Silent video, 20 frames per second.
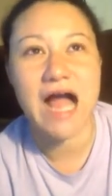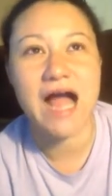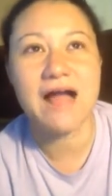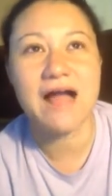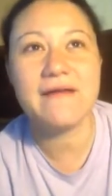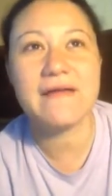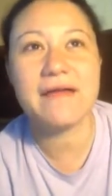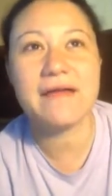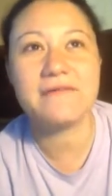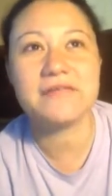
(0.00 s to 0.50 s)

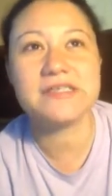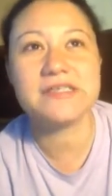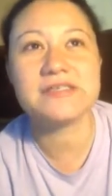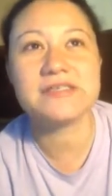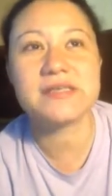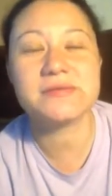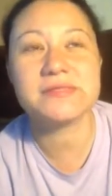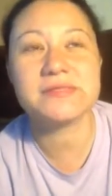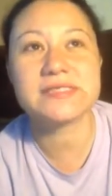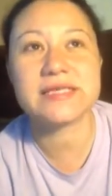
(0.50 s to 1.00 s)
I, ever
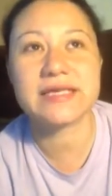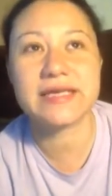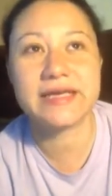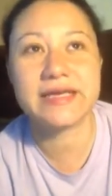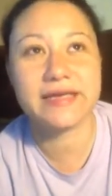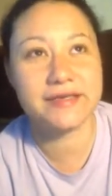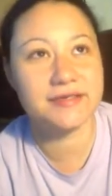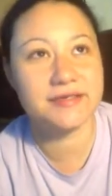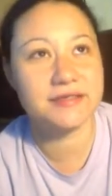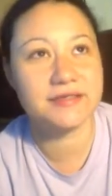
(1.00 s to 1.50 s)
since I was a
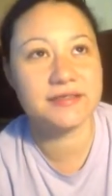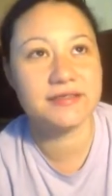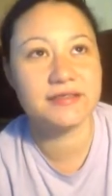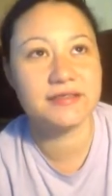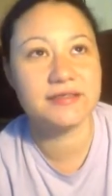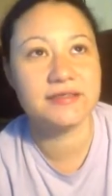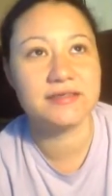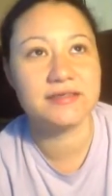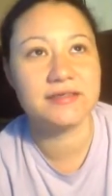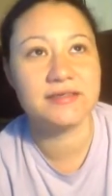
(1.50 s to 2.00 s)
kid,
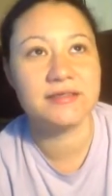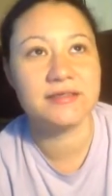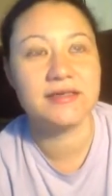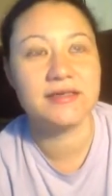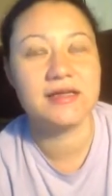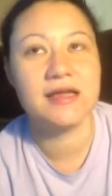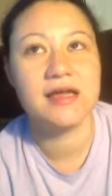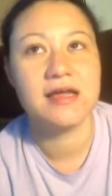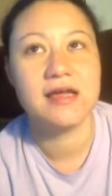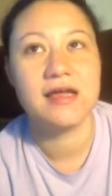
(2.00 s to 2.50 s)

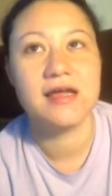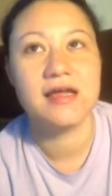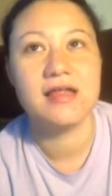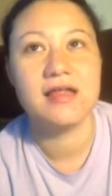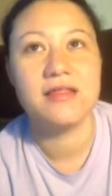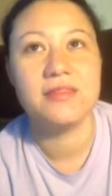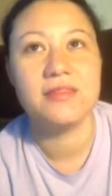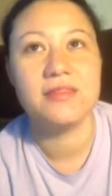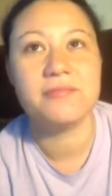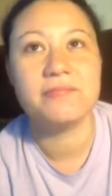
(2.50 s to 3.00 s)

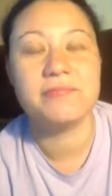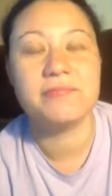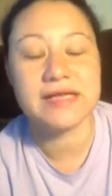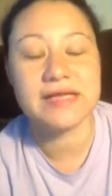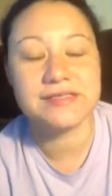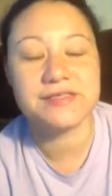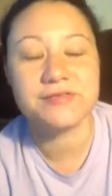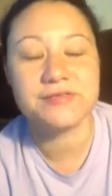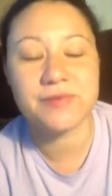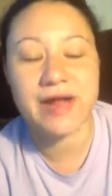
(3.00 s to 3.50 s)
the
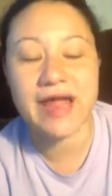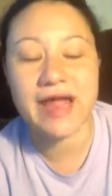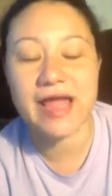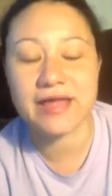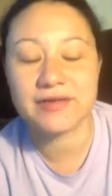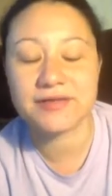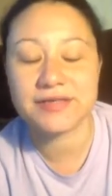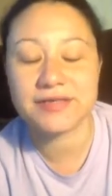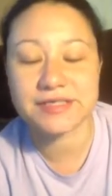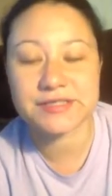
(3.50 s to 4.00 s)
best way
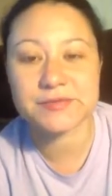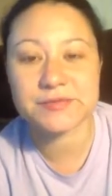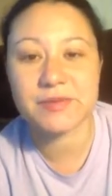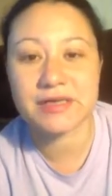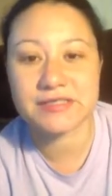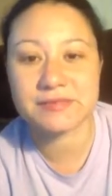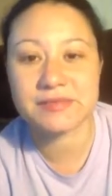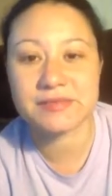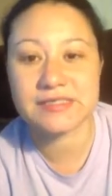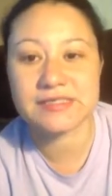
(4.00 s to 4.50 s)
I could
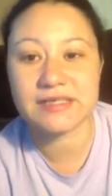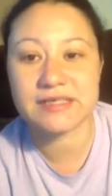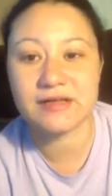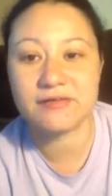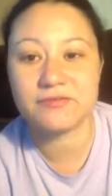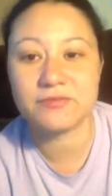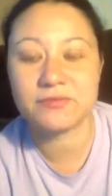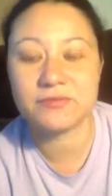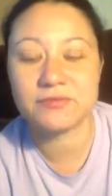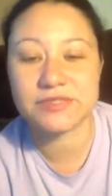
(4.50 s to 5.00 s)
express
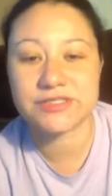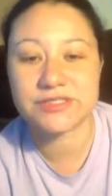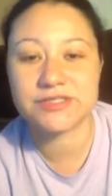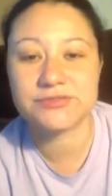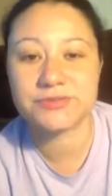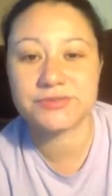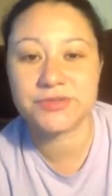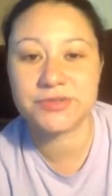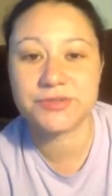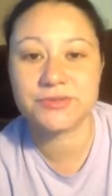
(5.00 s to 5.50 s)
myself was
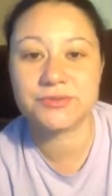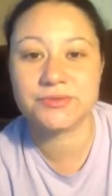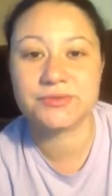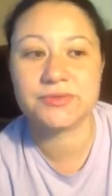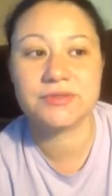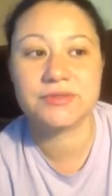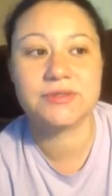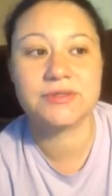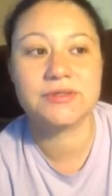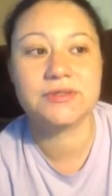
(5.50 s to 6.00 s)
through
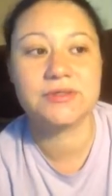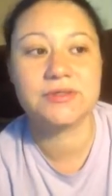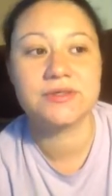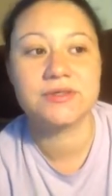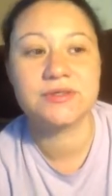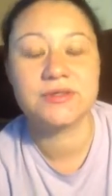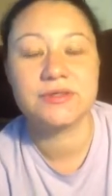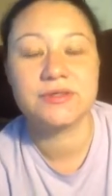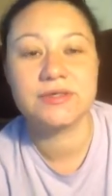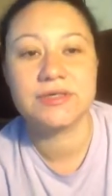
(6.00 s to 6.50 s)

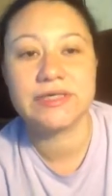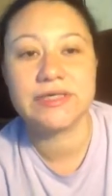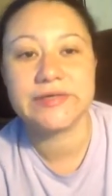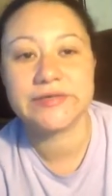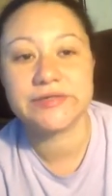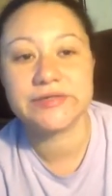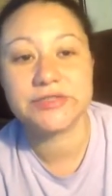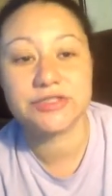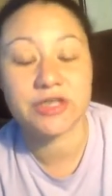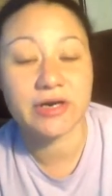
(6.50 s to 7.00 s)

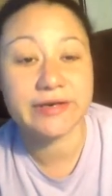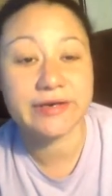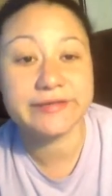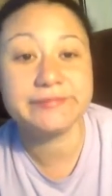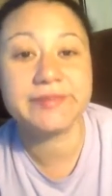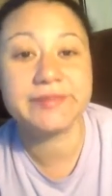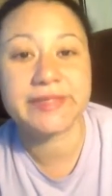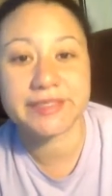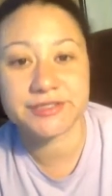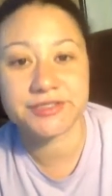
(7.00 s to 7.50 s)
either
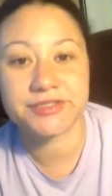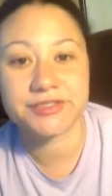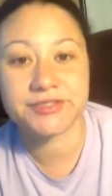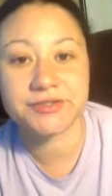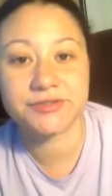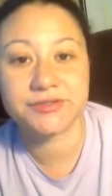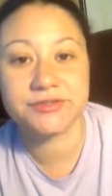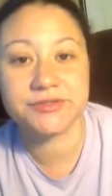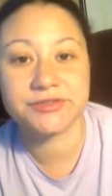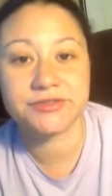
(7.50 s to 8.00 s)
drawing
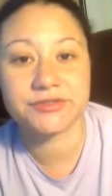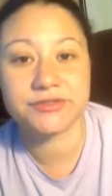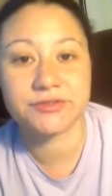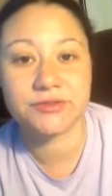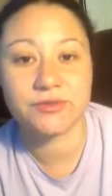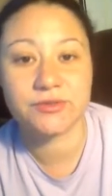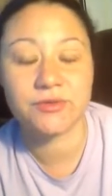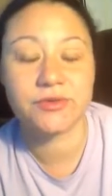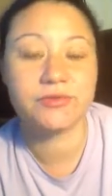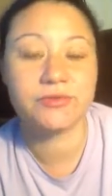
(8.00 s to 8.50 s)
pictures
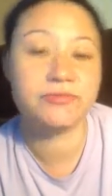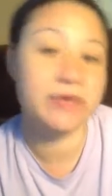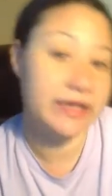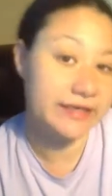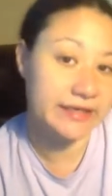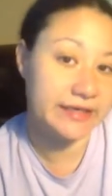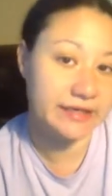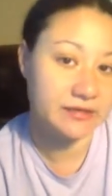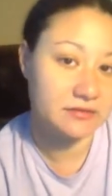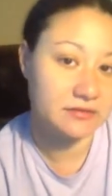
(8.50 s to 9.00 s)
or
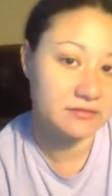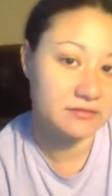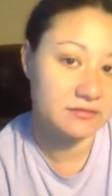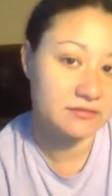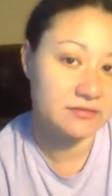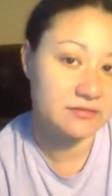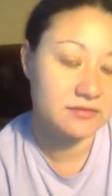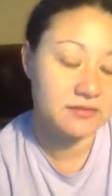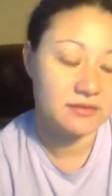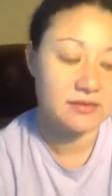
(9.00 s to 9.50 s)
writing.
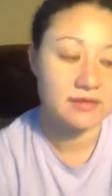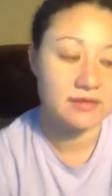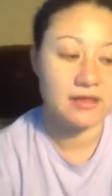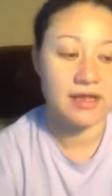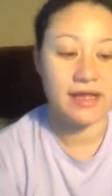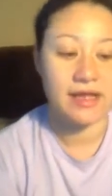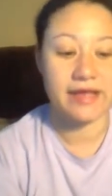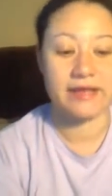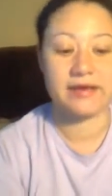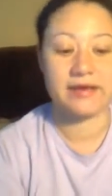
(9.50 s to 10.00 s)

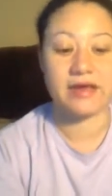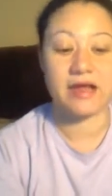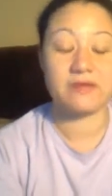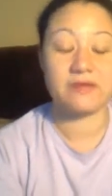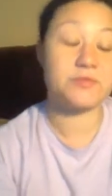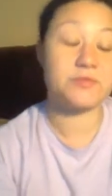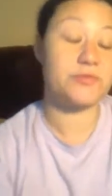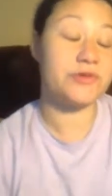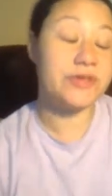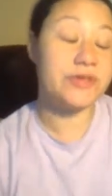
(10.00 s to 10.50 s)
And I
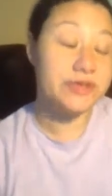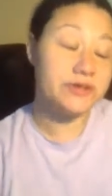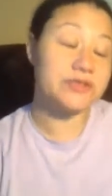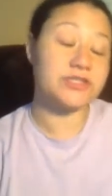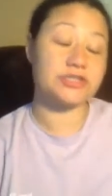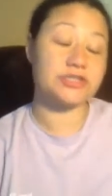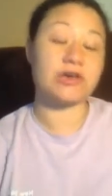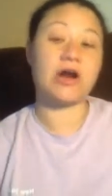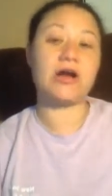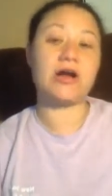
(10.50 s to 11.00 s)
was pretty good
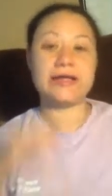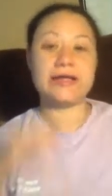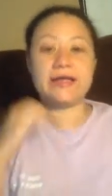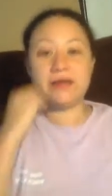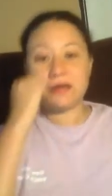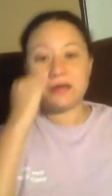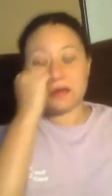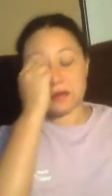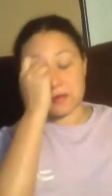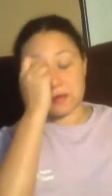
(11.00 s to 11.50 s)
at
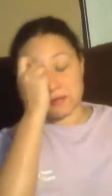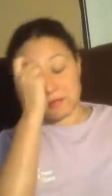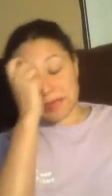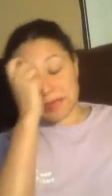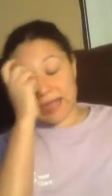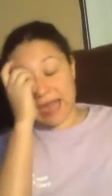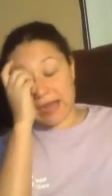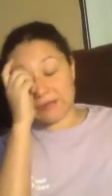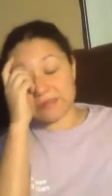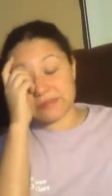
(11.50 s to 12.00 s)
drawing,
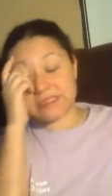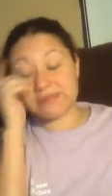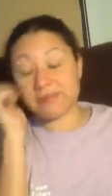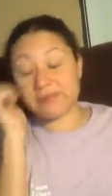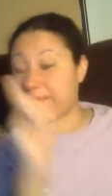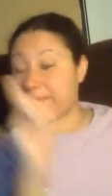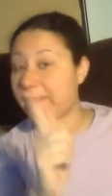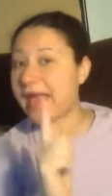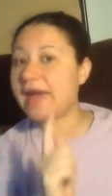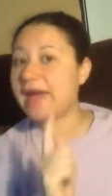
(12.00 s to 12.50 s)
but I was
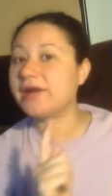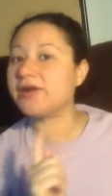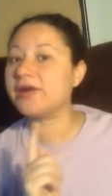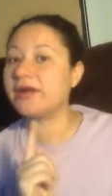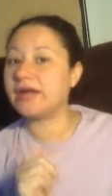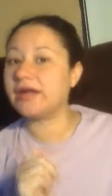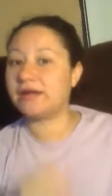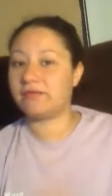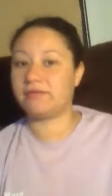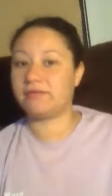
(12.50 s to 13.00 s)
even
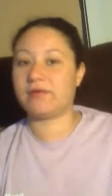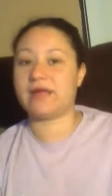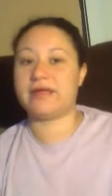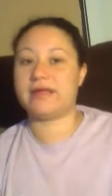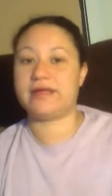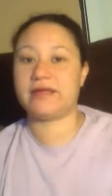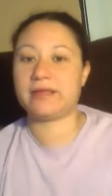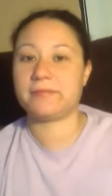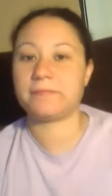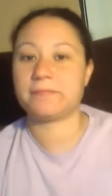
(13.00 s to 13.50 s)
better at
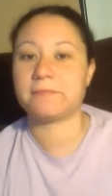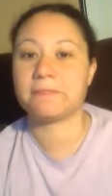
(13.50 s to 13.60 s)
writing.